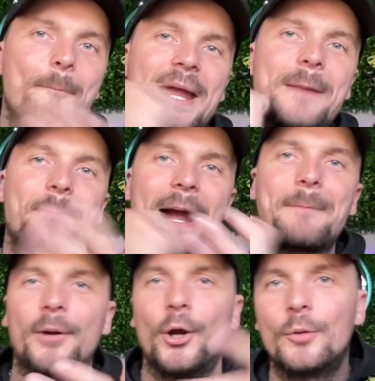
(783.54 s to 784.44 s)
Bing,
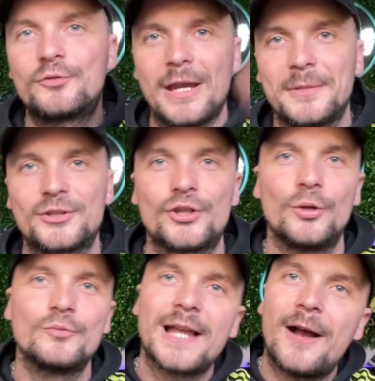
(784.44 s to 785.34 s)
bang, boom. Check my
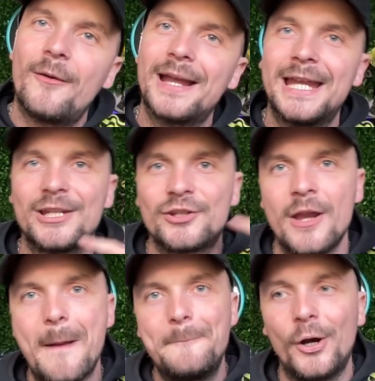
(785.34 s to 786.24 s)
tunes out. Ish,
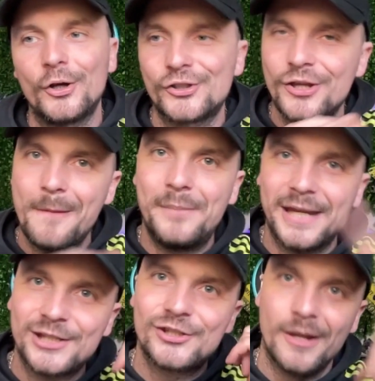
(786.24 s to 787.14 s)
bosh,
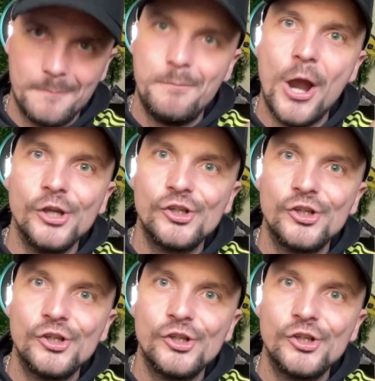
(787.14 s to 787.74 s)
bish, peace.